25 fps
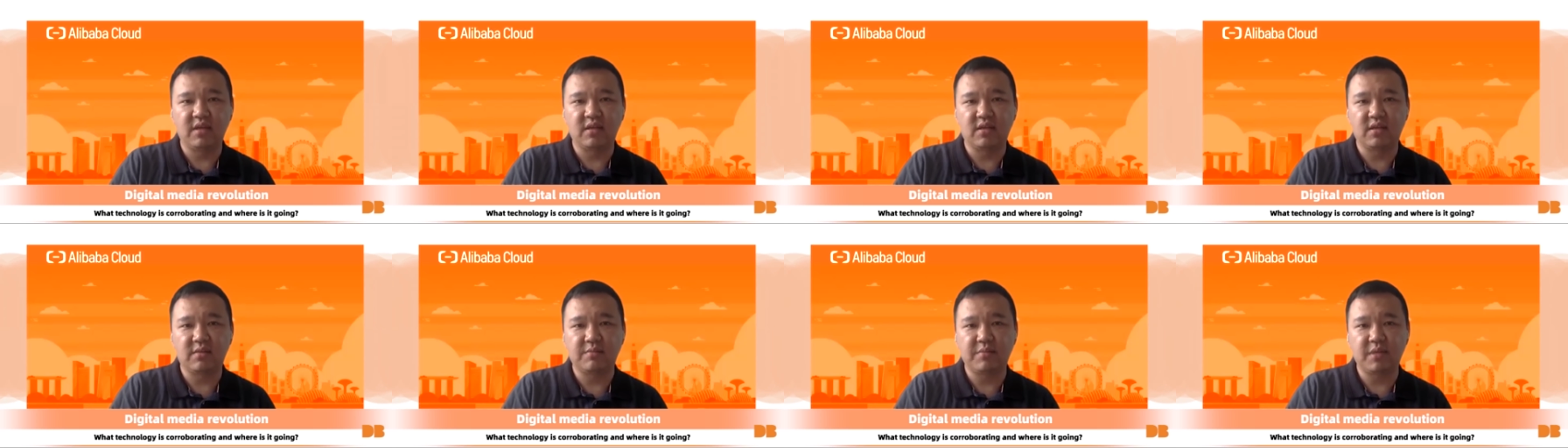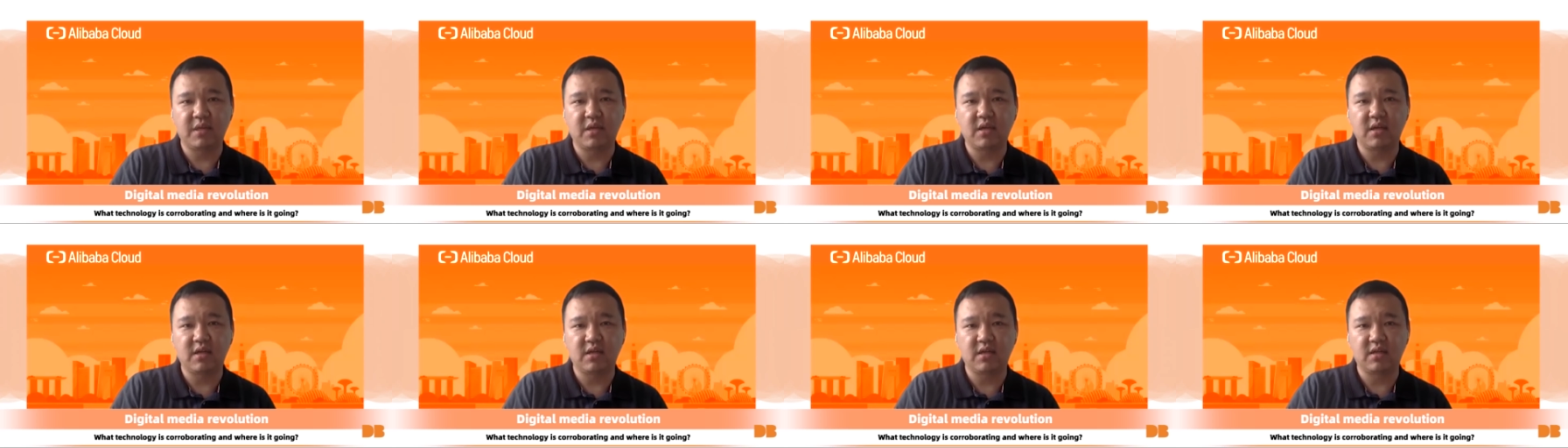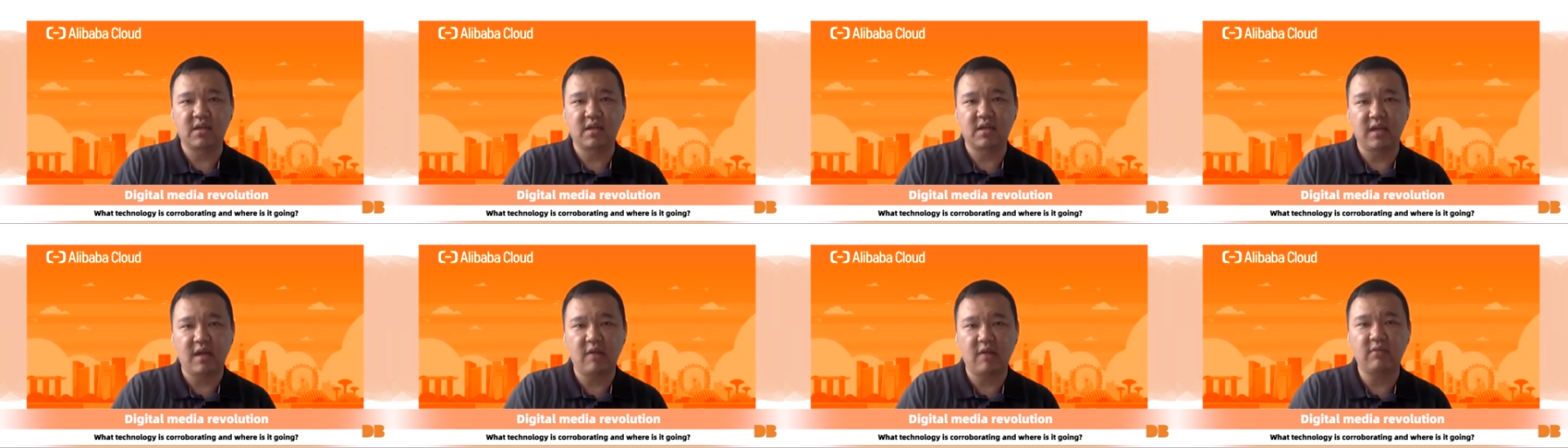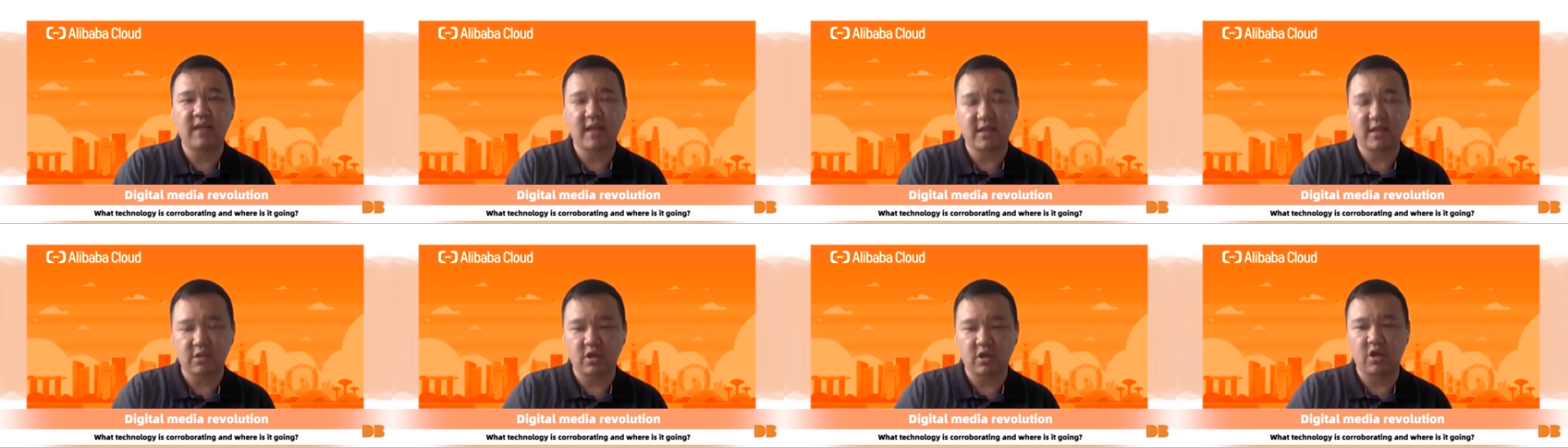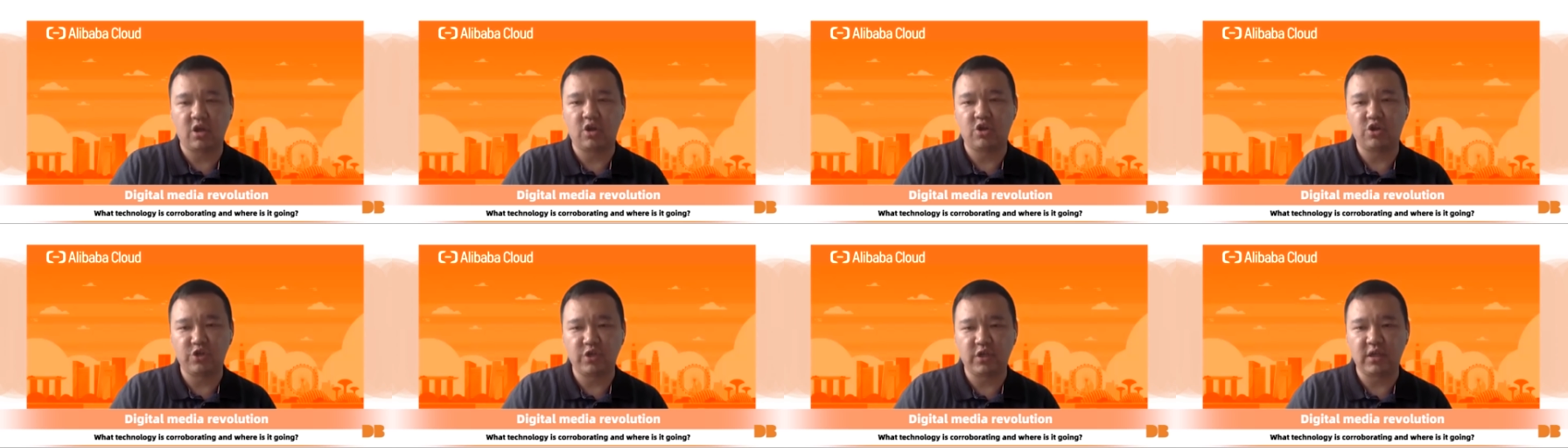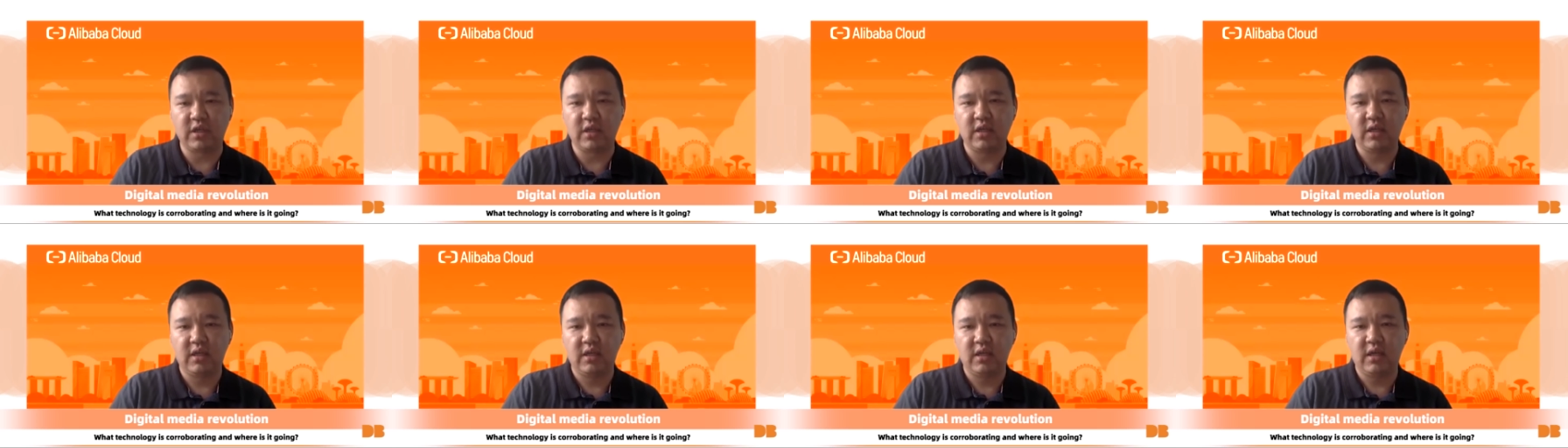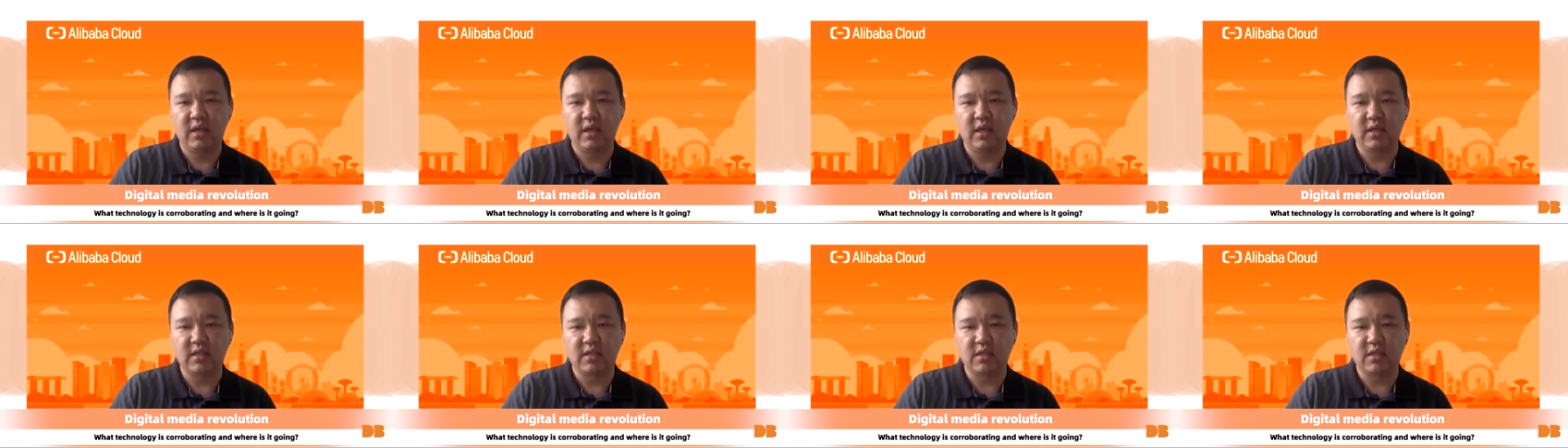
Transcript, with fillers: because, because cloud technology